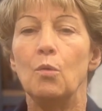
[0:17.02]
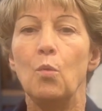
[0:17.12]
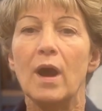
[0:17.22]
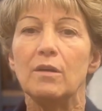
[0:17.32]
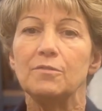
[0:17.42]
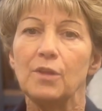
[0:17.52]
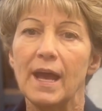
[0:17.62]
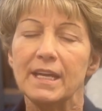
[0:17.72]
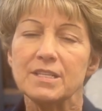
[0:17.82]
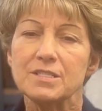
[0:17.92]
Well,
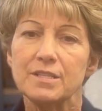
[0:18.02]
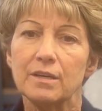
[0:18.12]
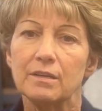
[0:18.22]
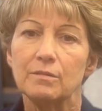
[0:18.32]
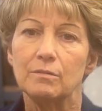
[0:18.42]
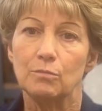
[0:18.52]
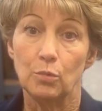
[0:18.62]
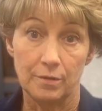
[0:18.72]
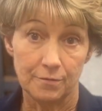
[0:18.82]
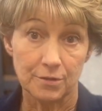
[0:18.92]
flying as the
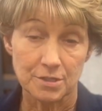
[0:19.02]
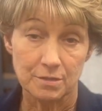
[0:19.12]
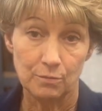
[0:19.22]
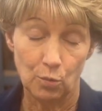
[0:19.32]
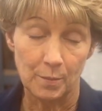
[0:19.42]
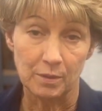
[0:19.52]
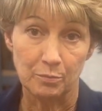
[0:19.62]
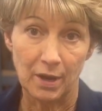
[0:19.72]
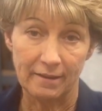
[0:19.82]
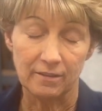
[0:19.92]
well, the first woman
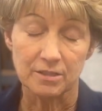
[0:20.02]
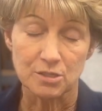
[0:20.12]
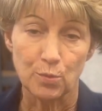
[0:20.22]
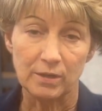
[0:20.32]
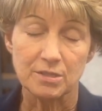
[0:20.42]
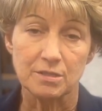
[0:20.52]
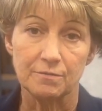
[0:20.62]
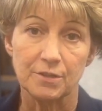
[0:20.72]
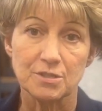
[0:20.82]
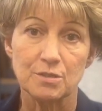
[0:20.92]
pilot as well as the
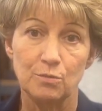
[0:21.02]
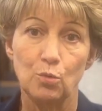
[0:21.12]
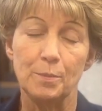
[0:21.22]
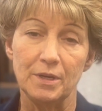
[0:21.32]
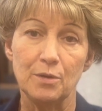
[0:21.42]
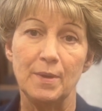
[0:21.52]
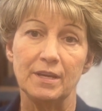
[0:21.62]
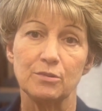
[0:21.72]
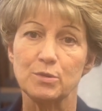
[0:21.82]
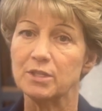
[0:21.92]
first woman
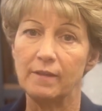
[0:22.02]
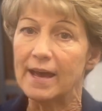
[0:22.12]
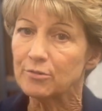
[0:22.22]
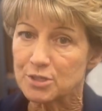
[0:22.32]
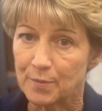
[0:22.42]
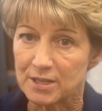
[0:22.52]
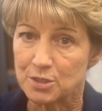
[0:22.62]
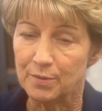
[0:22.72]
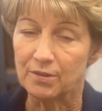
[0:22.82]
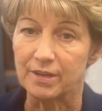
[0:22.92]
commander was a lot of
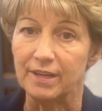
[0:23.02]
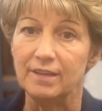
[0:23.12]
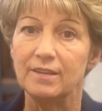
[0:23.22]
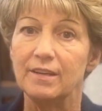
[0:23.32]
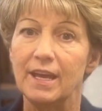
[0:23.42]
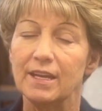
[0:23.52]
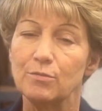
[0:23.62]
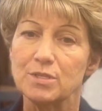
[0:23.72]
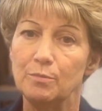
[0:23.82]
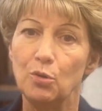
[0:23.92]
responsibility, and it
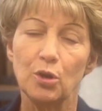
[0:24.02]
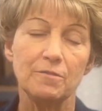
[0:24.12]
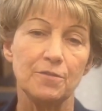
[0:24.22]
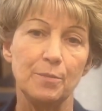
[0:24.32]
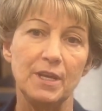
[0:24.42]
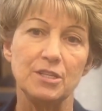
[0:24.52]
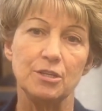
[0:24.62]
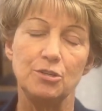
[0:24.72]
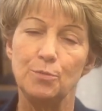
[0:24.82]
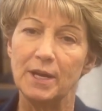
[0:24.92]
was important for me
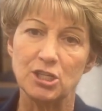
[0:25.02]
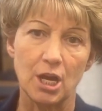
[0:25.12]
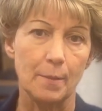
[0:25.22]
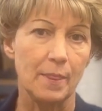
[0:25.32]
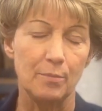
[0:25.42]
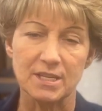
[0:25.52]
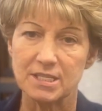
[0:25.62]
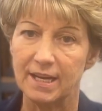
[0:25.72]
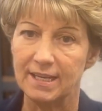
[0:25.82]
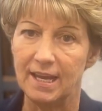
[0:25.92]
to do my job the
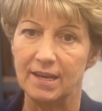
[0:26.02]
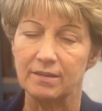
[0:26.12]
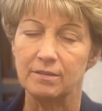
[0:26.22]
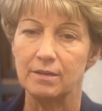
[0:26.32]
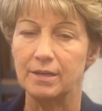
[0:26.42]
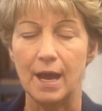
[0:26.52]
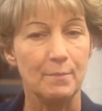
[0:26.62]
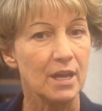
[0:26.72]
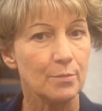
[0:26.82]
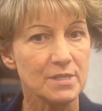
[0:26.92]
best I can, not
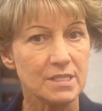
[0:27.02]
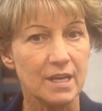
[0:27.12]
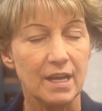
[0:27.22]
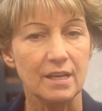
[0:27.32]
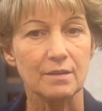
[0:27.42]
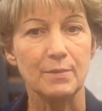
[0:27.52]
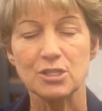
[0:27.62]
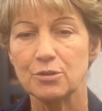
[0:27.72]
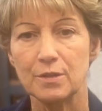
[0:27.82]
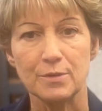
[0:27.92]
make a mistake, make
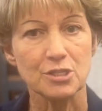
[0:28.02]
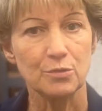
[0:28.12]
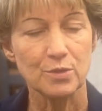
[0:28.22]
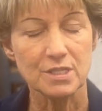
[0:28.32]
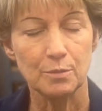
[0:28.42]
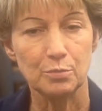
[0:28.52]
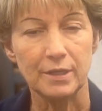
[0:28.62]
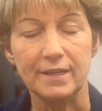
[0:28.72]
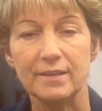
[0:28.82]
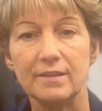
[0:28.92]
sure the mission was
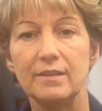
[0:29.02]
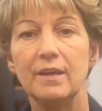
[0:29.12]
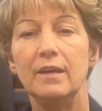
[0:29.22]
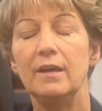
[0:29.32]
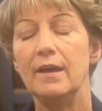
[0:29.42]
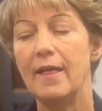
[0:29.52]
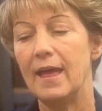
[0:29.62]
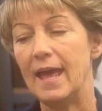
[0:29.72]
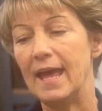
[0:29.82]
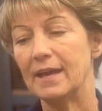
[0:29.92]
completed,
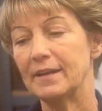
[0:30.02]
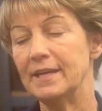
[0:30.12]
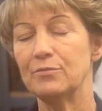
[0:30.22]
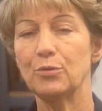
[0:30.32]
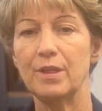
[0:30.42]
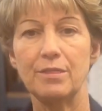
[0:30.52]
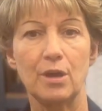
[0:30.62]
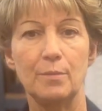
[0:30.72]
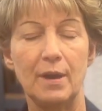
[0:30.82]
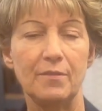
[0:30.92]
and I never really
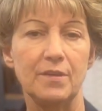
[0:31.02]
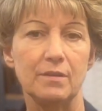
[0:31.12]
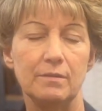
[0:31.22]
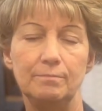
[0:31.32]
thought about the